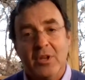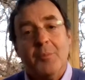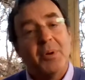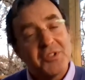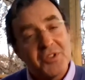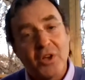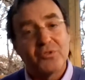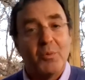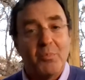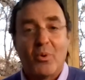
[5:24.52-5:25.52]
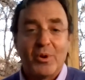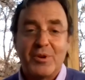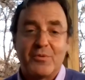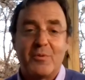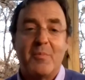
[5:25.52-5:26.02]
But it's also
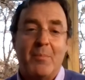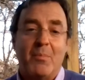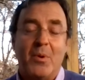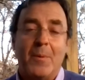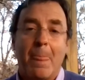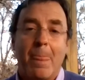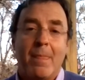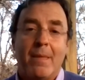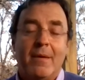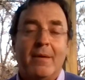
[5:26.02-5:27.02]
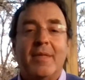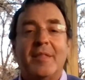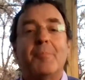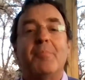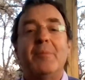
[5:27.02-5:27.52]
important to remember
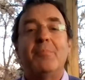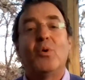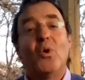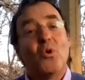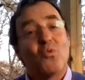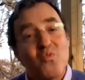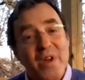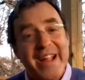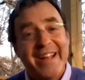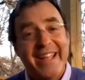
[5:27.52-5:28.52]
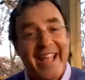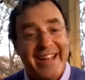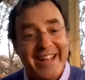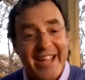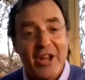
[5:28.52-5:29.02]
that the people reading
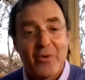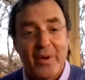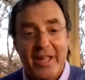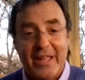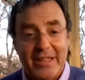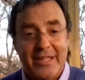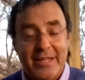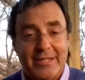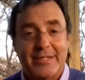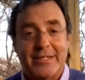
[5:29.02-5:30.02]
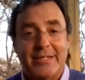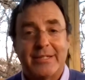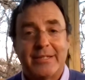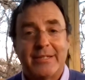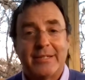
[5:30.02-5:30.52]
and hearing this,
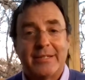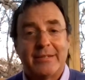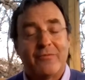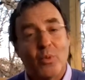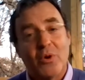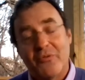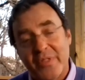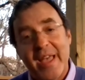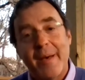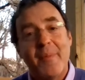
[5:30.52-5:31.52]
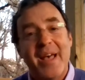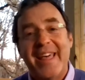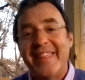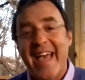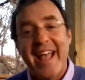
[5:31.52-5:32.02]
well, for them,
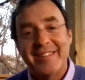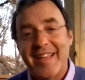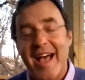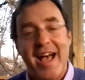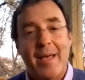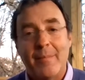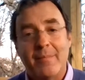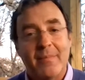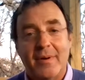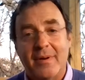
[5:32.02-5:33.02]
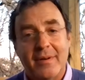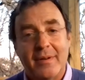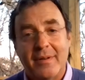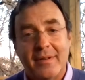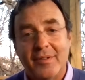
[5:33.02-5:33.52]
that time
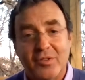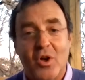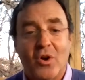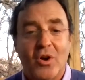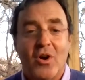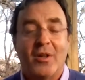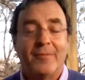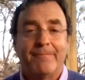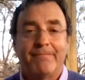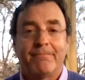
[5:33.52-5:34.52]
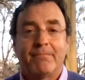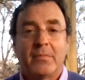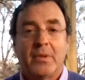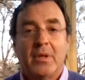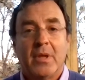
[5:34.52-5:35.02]
is long gone.
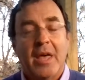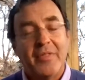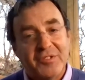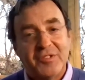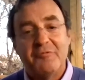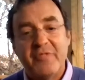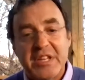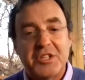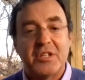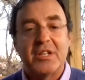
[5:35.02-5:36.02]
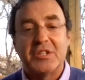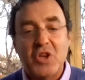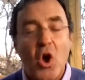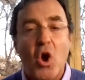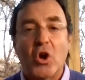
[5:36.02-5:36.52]
And this division has
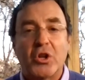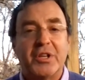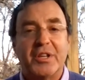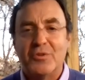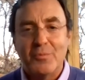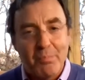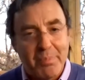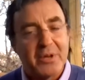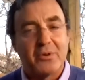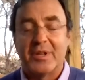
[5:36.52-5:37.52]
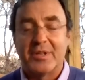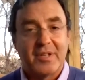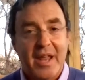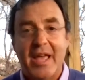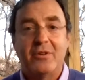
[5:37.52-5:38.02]
hardened into bitterness
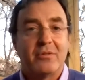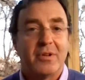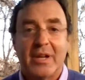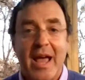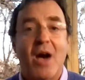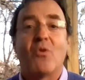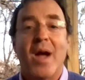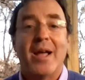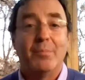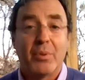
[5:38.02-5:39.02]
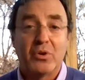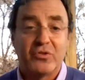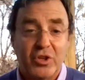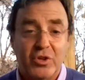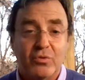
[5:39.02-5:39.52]
and hatred and outright
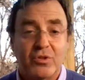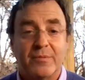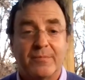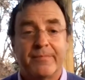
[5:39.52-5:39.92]
persecution.